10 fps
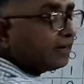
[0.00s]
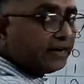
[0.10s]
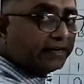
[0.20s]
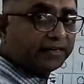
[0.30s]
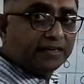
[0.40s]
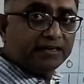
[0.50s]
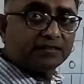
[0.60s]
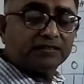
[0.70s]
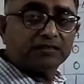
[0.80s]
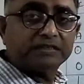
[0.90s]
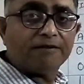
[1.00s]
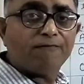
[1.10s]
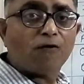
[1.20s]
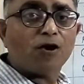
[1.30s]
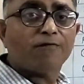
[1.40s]
gate is
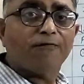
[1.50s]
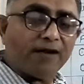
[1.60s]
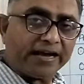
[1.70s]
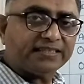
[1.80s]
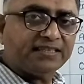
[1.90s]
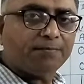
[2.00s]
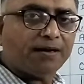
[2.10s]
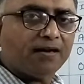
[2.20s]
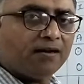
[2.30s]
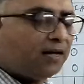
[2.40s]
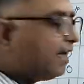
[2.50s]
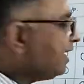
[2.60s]
somewhat flexible